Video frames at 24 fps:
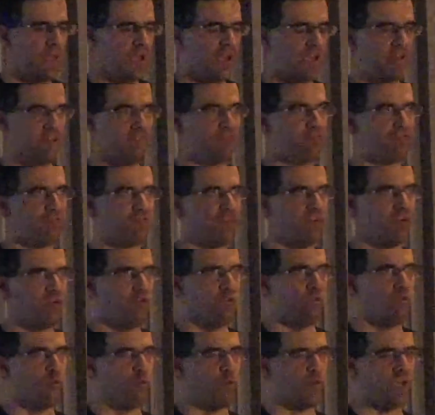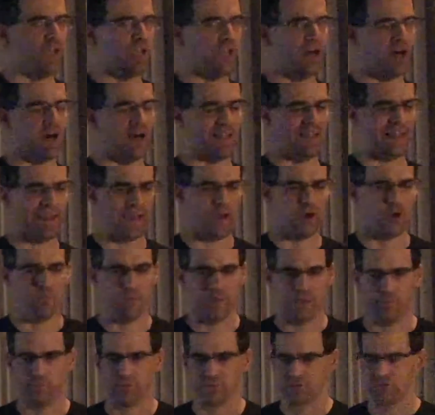if we allow
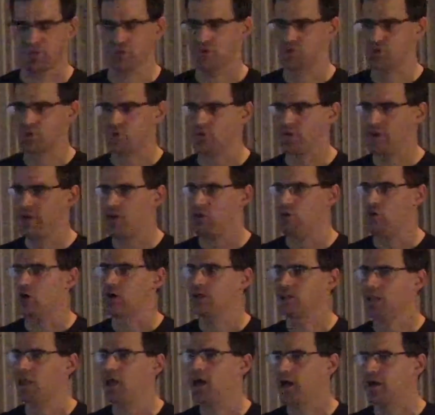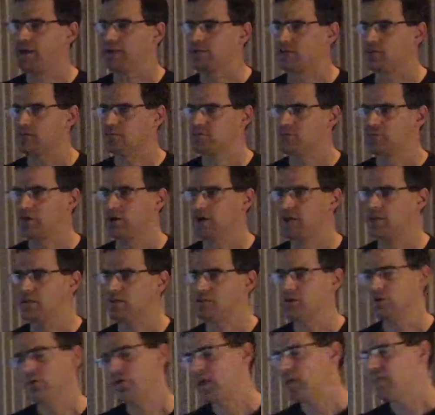people to train online, right?
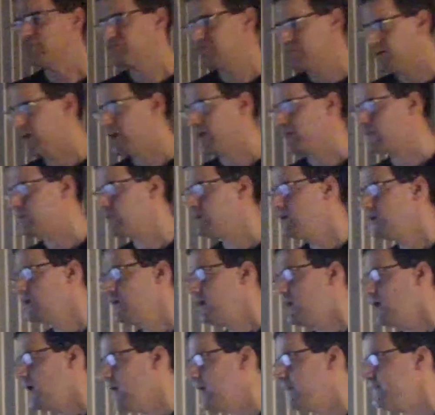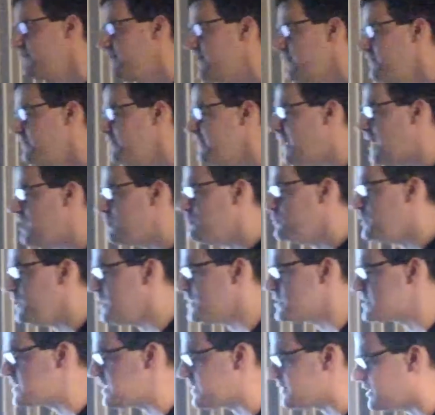Okay, fine. And then that
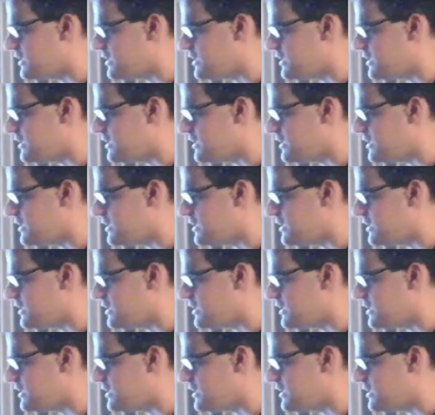means that